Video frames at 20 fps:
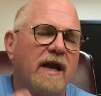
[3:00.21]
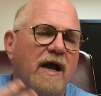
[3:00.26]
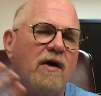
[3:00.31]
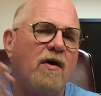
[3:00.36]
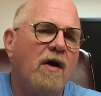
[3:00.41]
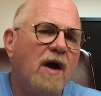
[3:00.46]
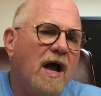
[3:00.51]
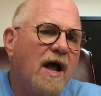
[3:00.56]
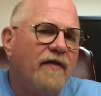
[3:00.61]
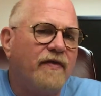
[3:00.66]

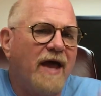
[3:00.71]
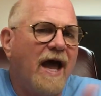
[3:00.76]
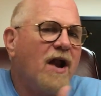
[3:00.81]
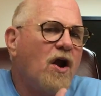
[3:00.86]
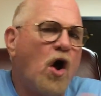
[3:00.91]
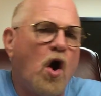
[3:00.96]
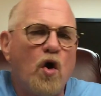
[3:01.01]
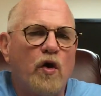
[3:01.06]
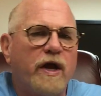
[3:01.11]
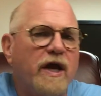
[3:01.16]
Now, that
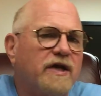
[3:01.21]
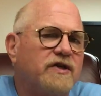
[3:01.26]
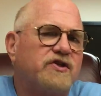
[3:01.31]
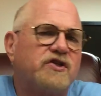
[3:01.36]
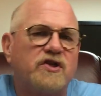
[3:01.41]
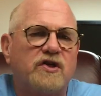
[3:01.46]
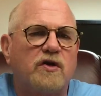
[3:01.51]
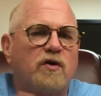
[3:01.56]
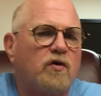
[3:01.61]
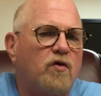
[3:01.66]
all
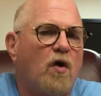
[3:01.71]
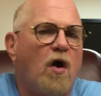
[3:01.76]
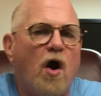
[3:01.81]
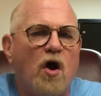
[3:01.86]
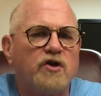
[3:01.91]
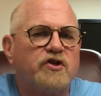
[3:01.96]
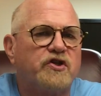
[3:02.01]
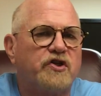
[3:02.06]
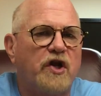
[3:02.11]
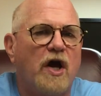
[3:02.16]
gets
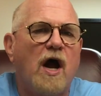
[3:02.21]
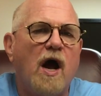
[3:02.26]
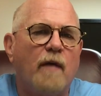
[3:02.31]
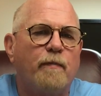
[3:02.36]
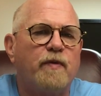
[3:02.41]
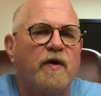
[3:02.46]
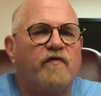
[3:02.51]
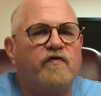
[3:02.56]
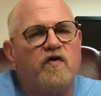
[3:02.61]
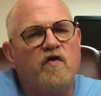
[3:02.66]
crossed
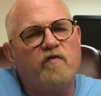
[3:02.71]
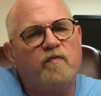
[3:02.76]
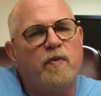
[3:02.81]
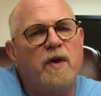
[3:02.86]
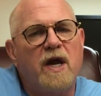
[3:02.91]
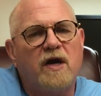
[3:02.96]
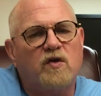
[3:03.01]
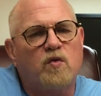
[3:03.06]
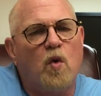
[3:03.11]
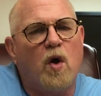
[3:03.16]
up if you've
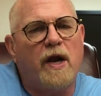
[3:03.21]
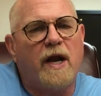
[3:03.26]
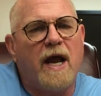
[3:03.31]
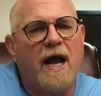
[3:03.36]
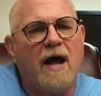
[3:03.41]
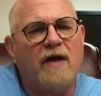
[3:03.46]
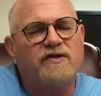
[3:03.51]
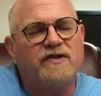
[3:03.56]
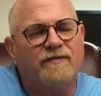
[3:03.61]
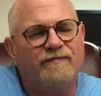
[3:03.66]
picked one
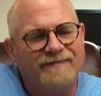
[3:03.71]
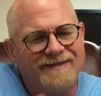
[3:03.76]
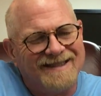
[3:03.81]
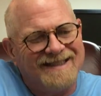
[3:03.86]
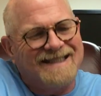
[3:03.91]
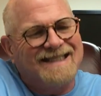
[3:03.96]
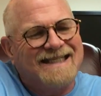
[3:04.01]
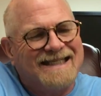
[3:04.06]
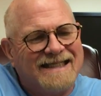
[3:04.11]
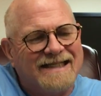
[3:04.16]
out and,
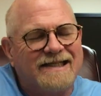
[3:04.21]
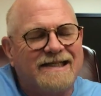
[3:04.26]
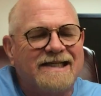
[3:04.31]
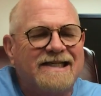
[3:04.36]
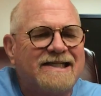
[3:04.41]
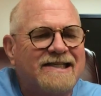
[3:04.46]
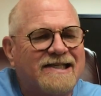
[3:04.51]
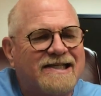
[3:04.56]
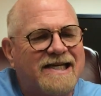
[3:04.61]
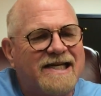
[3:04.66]

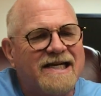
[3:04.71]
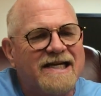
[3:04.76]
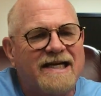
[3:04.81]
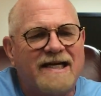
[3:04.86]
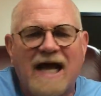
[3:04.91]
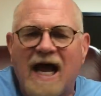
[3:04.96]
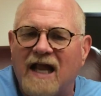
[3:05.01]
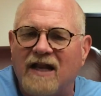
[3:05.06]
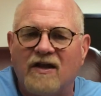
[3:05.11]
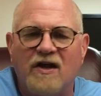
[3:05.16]
this kid,
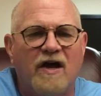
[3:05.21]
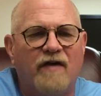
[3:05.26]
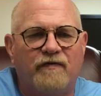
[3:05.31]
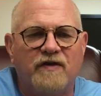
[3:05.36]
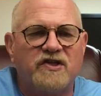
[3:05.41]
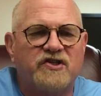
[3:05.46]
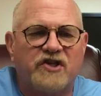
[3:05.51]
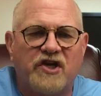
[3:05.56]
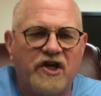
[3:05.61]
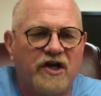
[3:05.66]
I love
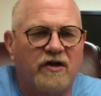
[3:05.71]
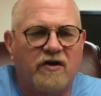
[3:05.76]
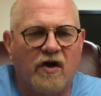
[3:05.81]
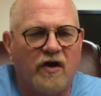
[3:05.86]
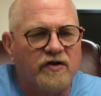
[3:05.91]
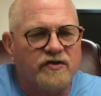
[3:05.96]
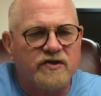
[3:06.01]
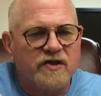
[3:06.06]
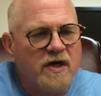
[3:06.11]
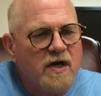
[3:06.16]
this kid
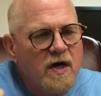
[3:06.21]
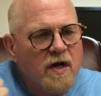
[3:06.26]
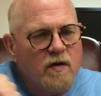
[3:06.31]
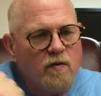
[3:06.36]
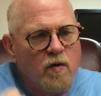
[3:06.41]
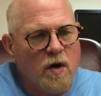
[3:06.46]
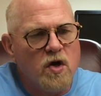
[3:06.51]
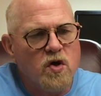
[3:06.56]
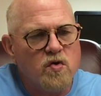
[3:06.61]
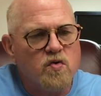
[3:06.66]
because,
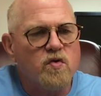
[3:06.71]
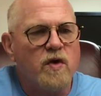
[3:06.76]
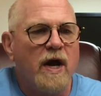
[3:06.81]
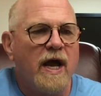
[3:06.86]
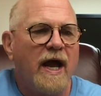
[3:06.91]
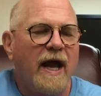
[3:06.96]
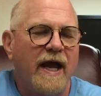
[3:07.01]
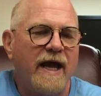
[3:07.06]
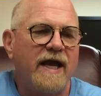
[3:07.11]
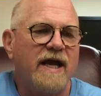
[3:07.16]
woo,
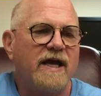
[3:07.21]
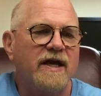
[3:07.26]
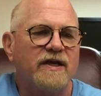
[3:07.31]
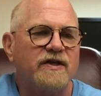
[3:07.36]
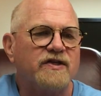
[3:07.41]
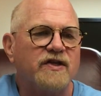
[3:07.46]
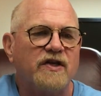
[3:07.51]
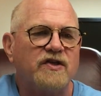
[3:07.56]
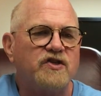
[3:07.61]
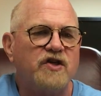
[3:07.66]
he
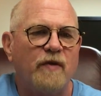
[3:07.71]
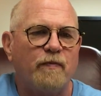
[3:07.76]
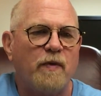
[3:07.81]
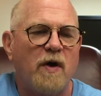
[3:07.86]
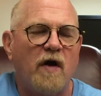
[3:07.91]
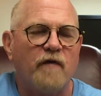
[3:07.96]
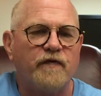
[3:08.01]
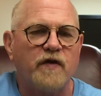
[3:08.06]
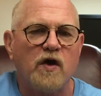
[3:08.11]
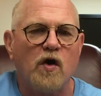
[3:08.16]
is a chip
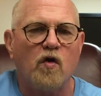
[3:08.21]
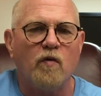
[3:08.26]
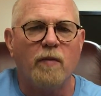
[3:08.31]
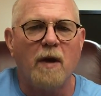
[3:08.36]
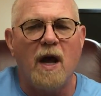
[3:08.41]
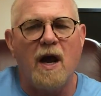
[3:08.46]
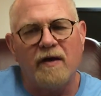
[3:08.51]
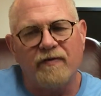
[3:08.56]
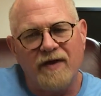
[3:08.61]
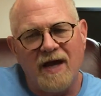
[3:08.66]
off the old
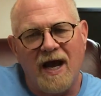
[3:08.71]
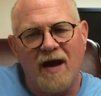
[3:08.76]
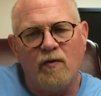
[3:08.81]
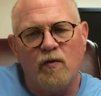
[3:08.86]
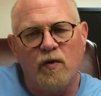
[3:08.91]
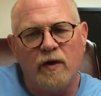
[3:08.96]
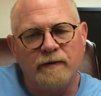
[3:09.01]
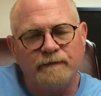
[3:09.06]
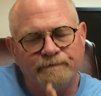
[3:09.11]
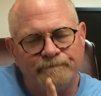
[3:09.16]
block.
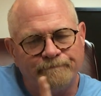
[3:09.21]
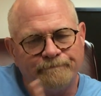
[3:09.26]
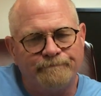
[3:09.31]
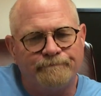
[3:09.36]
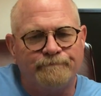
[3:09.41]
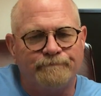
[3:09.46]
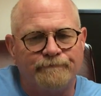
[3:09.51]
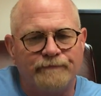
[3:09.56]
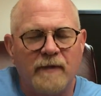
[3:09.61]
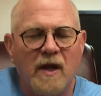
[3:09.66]
That
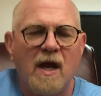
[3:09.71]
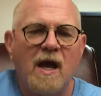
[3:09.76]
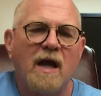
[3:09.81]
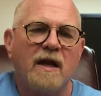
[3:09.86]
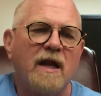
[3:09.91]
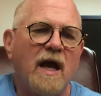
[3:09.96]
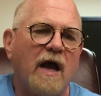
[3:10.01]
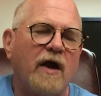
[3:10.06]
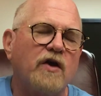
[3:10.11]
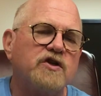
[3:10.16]
one,
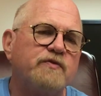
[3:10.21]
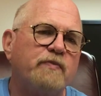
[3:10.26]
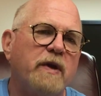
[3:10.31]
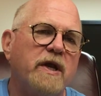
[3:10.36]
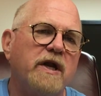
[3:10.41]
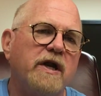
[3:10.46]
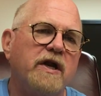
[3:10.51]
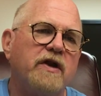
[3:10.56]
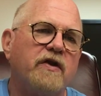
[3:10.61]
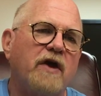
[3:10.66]
not going to
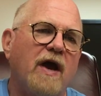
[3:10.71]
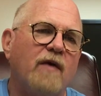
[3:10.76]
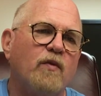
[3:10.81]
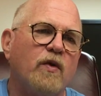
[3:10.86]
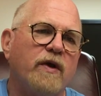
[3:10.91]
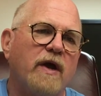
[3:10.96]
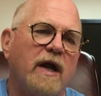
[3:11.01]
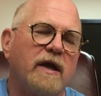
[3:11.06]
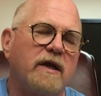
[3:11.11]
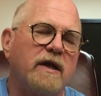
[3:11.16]
spend any time
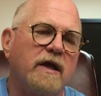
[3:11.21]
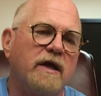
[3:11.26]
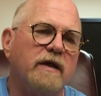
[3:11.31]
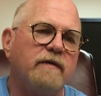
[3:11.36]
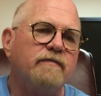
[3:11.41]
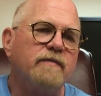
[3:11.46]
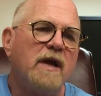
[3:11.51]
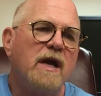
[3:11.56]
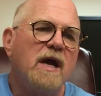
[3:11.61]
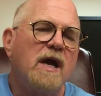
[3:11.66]
with that
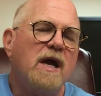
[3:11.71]
kid.